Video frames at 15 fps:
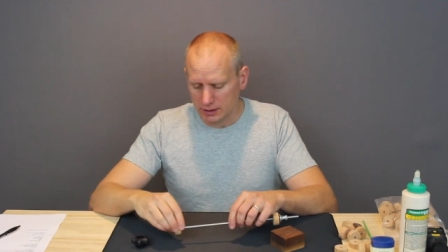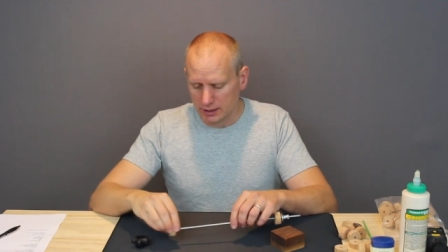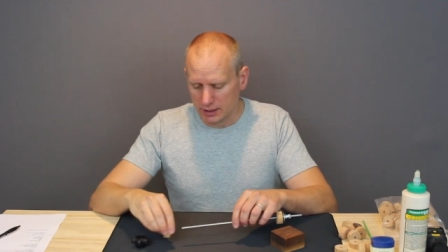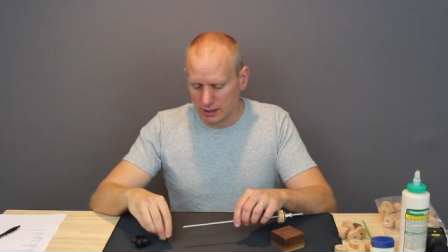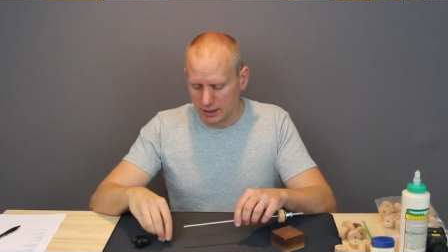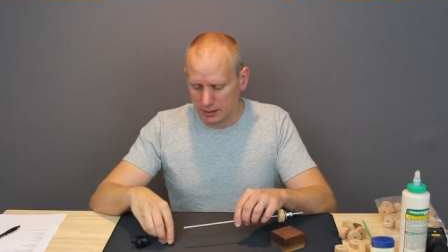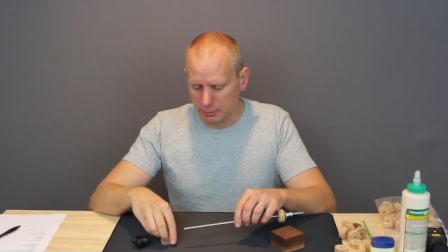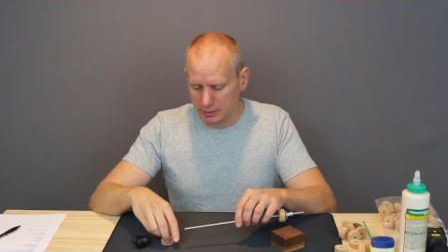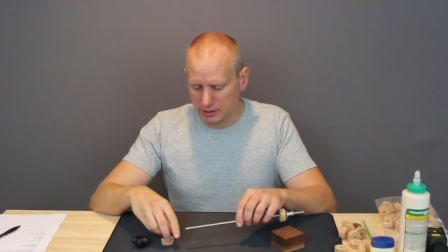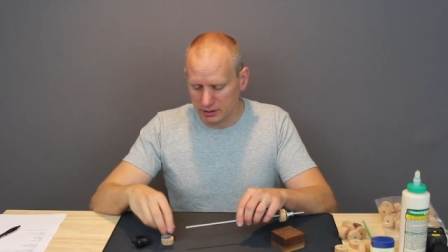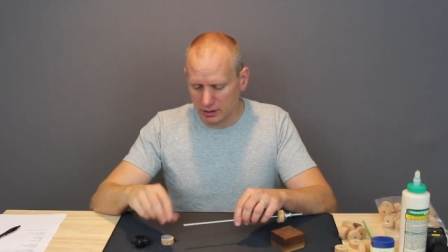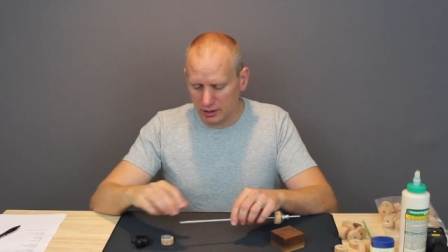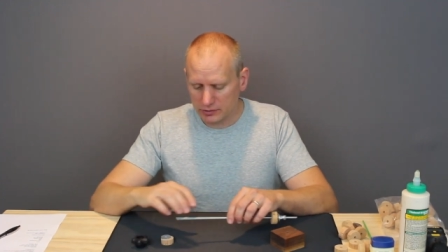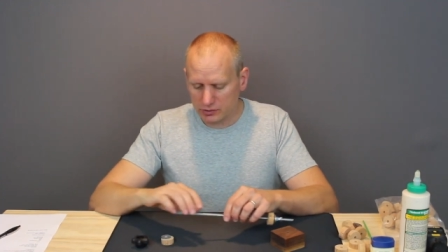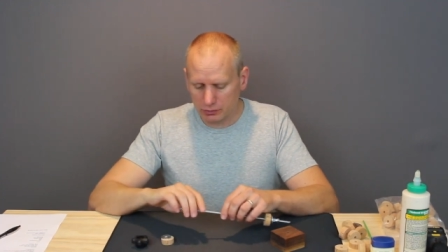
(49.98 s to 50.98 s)
And
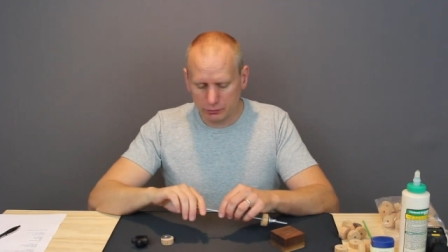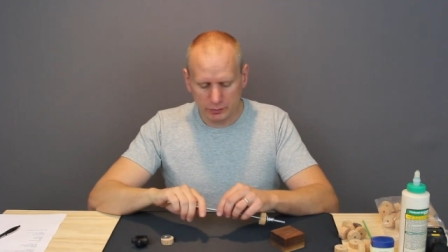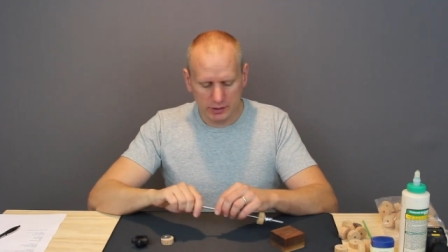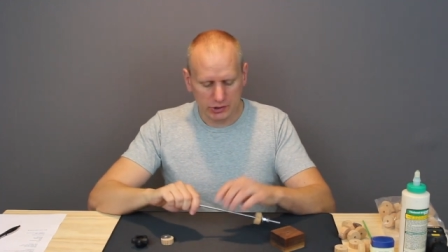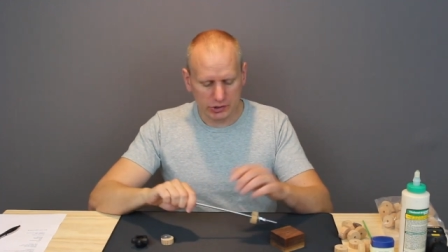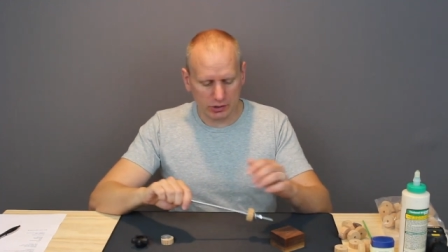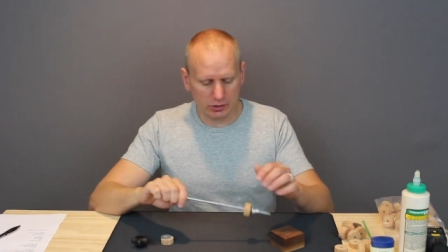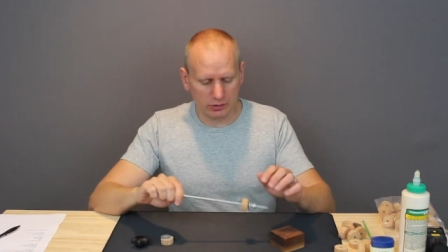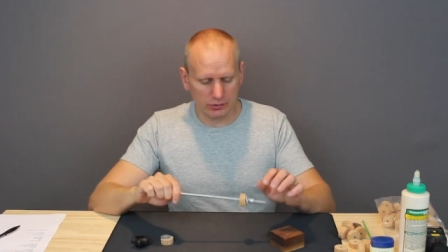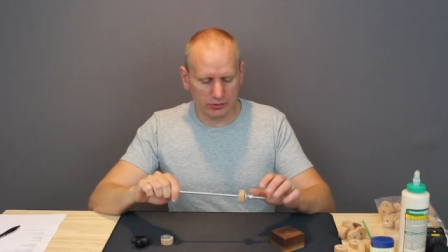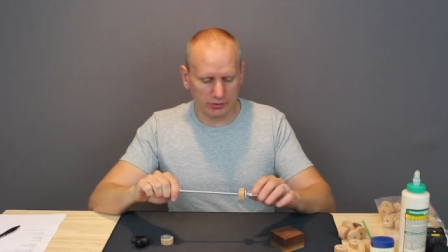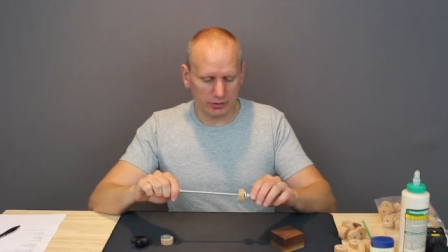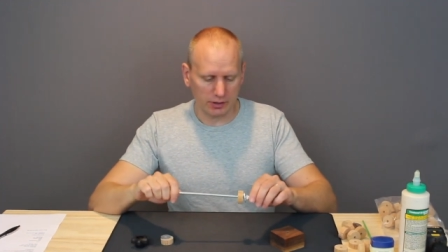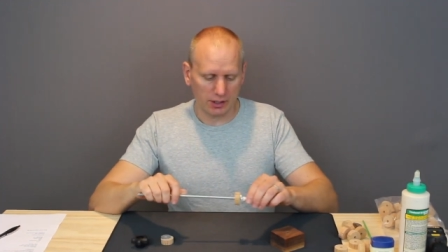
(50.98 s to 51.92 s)
it also features,